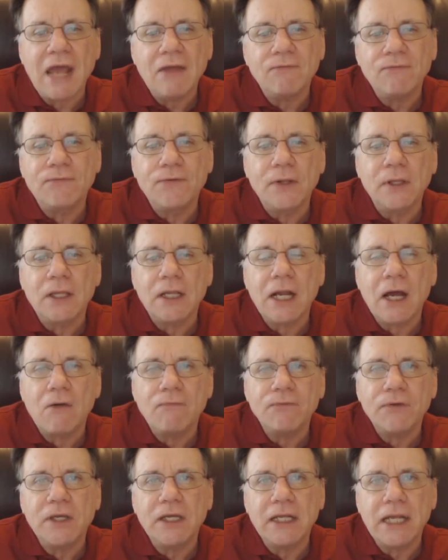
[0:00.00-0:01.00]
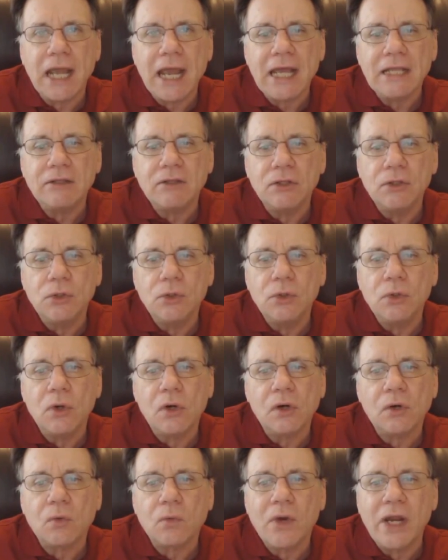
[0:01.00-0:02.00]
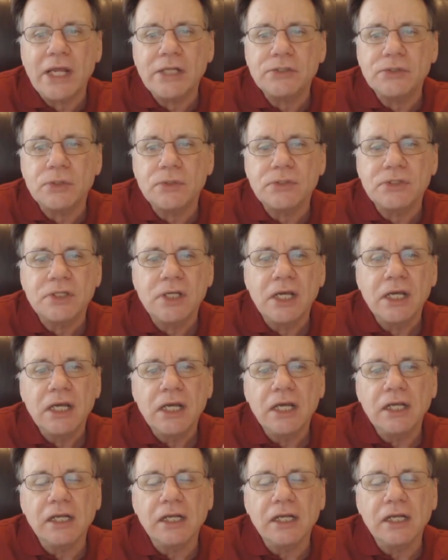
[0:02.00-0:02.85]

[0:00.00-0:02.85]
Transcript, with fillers: at Philadelphia and at the New York Rangers.